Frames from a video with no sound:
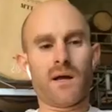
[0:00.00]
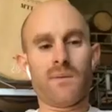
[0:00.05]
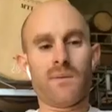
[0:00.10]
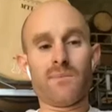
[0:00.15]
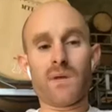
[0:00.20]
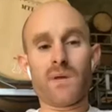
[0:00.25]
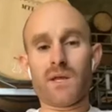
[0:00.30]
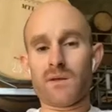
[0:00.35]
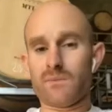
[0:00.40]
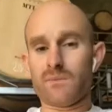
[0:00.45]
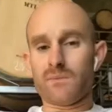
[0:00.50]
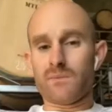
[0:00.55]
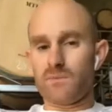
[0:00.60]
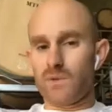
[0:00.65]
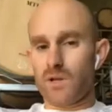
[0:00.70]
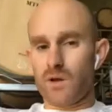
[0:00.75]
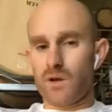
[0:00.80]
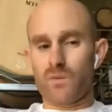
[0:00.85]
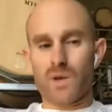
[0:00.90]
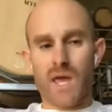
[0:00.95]
And
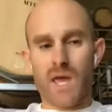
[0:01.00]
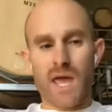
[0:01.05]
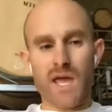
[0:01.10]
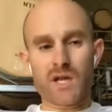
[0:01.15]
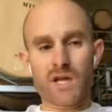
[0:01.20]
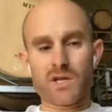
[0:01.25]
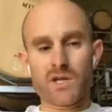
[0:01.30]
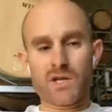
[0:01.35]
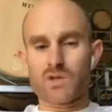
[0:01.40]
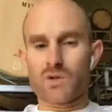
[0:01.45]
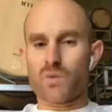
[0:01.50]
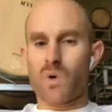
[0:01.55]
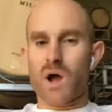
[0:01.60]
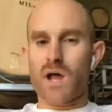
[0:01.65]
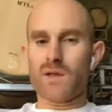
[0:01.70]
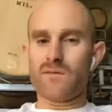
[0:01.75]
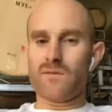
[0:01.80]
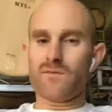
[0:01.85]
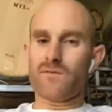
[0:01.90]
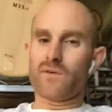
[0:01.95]
we age the
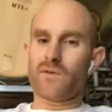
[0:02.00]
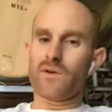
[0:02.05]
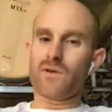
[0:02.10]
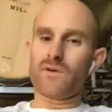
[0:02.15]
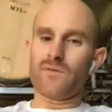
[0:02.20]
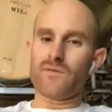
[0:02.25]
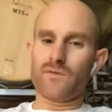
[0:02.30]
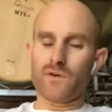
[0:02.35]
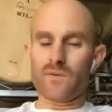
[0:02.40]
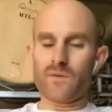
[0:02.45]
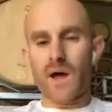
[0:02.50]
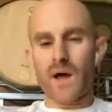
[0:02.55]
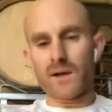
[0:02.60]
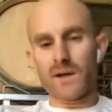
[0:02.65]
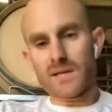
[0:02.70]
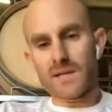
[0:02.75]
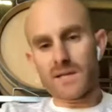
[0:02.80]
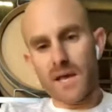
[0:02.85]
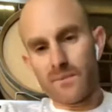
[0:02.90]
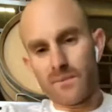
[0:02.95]
wine for about
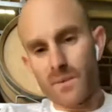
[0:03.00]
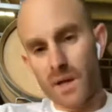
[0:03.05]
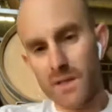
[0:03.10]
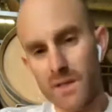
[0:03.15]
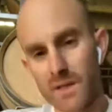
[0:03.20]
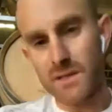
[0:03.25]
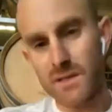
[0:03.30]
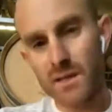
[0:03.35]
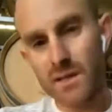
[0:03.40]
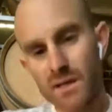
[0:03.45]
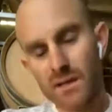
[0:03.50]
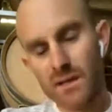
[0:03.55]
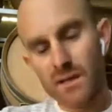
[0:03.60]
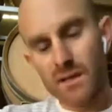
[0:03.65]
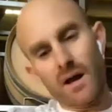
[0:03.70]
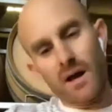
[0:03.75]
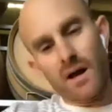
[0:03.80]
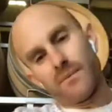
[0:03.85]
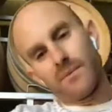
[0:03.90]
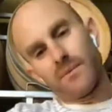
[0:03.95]
10 months.
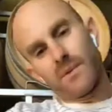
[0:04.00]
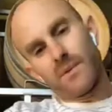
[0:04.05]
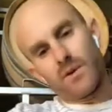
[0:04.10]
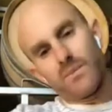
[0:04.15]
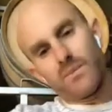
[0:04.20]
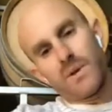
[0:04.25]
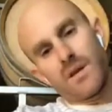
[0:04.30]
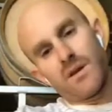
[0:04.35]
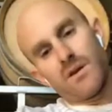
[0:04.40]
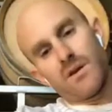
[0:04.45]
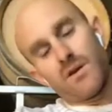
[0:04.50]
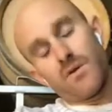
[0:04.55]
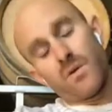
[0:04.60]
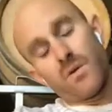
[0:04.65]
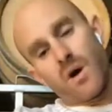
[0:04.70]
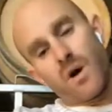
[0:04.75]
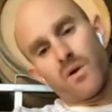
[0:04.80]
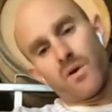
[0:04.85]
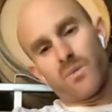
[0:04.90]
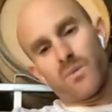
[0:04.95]
A little bit of new
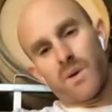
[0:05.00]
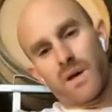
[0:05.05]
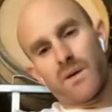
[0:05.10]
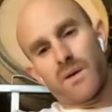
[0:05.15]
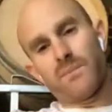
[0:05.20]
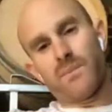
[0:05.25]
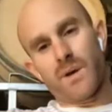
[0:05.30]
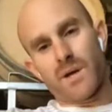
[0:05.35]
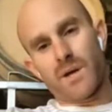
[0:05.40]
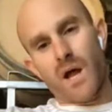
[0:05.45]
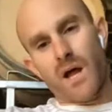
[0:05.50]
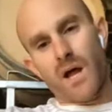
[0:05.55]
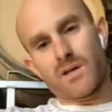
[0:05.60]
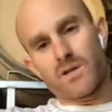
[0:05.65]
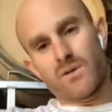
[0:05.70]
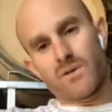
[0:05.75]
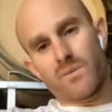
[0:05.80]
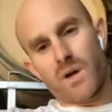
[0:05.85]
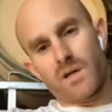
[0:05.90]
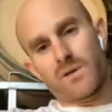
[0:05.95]
oak, but not
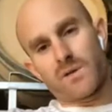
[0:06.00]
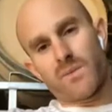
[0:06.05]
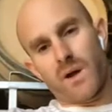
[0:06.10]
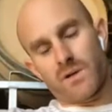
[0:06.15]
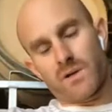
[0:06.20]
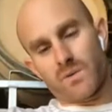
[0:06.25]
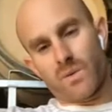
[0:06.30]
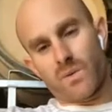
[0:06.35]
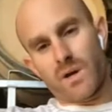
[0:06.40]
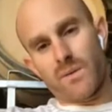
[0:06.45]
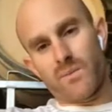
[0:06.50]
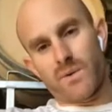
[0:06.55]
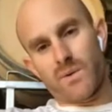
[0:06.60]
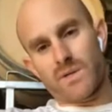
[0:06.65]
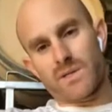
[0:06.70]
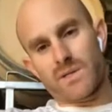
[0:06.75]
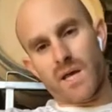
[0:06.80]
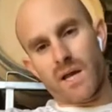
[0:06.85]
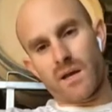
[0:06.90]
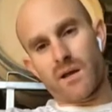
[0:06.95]
too much. About
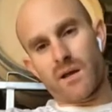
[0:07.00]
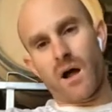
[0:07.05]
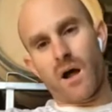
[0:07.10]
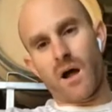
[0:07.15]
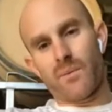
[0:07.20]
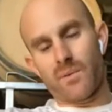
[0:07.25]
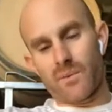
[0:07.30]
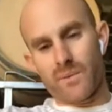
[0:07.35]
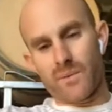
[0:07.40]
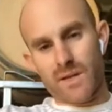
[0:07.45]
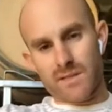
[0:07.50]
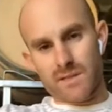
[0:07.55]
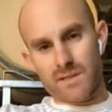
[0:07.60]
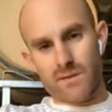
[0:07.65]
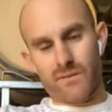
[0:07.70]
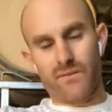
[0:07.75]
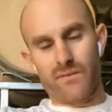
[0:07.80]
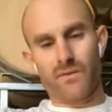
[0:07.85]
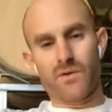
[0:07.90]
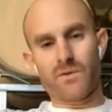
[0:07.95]
20% complements the
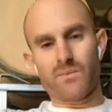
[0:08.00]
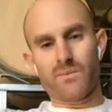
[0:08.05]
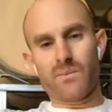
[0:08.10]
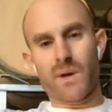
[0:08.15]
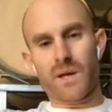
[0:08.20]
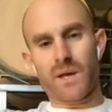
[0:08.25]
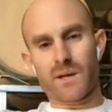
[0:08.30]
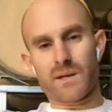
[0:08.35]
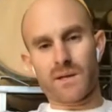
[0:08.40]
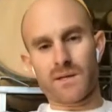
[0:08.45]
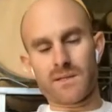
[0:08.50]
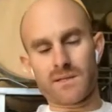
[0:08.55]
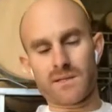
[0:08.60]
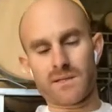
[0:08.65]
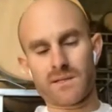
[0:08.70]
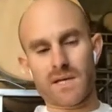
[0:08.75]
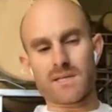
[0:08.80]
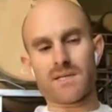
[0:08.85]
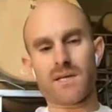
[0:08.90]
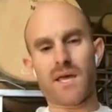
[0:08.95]
fruit, but
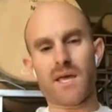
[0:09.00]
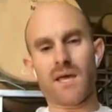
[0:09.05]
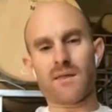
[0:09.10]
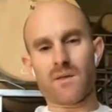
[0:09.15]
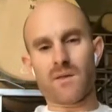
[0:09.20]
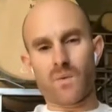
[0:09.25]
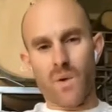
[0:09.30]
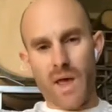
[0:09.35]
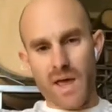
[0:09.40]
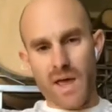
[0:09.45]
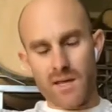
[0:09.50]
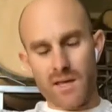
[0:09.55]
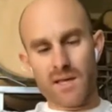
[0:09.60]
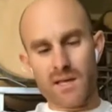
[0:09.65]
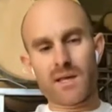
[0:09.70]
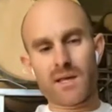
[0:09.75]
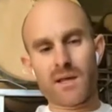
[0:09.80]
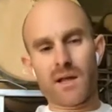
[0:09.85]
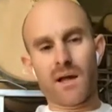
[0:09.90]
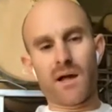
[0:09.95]
doesn't get in the way.
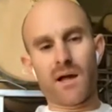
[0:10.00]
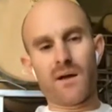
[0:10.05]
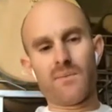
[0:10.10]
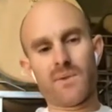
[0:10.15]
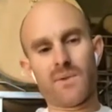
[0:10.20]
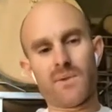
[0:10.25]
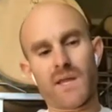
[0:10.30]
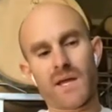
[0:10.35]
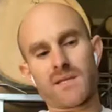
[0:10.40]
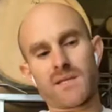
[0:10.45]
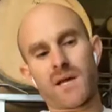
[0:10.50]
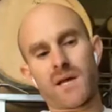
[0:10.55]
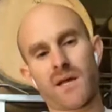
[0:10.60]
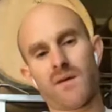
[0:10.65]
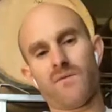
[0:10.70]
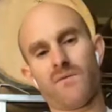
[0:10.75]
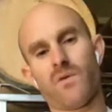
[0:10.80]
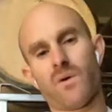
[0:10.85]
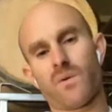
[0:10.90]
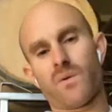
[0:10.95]
And that's kind
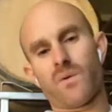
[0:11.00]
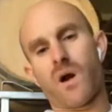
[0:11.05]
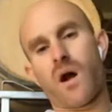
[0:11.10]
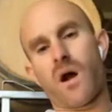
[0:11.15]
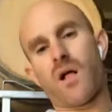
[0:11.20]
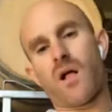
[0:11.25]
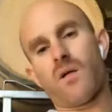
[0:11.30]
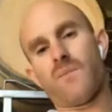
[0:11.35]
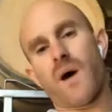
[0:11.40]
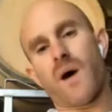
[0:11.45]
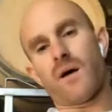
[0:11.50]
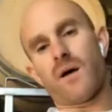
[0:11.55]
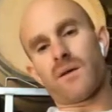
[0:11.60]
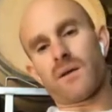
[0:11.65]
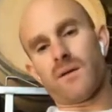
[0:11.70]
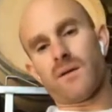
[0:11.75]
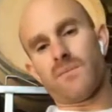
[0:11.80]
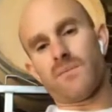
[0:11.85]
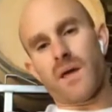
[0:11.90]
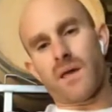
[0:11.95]
of what we're all about
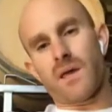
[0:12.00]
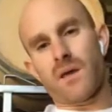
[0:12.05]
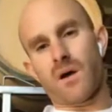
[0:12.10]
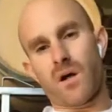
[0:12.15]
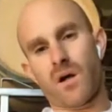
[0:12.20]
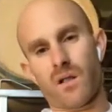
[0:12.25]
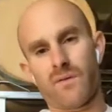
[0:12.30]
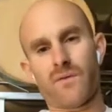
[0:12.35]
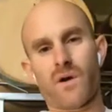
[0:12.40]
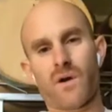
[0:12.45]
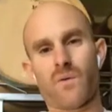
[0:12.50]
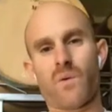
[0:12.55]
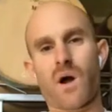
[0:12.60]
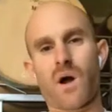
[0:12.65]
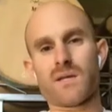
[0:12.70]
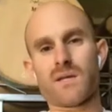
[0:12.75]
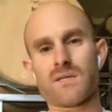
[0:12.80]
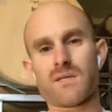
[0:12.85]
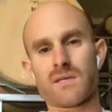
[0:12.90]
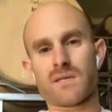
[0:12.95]
in making all of our
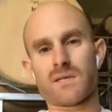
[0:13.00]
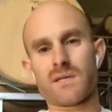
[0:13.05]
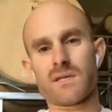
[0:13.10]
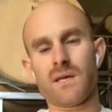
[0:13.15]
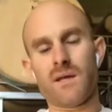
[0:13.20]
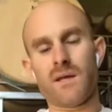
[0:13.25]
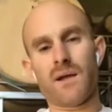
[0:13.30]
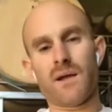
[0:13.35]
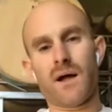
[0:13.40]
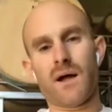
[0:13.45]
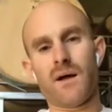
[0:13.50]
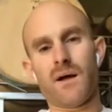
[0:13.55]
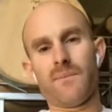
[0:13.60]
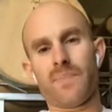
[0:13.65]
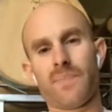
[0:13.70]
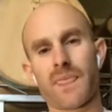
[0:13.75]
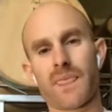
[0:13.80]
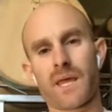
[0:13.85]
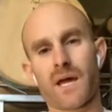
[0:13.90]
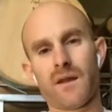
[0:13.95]
wines, is
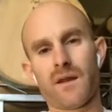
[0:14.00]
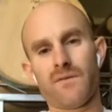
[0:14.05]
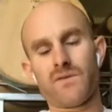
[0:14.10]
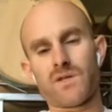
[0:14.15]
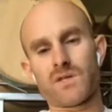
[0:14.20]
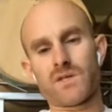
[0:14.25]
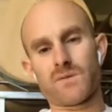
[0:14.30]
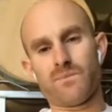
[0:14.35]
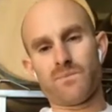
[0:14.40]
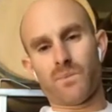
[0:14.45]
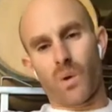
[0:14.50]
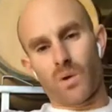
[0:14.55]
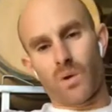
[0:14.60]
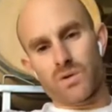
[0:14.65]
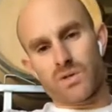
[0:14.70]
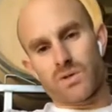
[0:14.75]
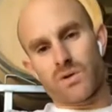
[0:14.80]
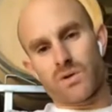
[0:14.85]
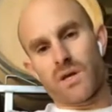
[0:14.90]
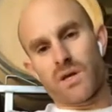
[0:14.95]
kind of just
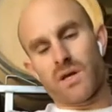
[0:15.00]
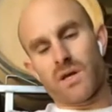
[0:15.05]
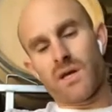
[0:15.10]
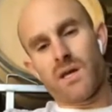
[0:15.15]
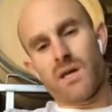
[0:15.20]
bolstering,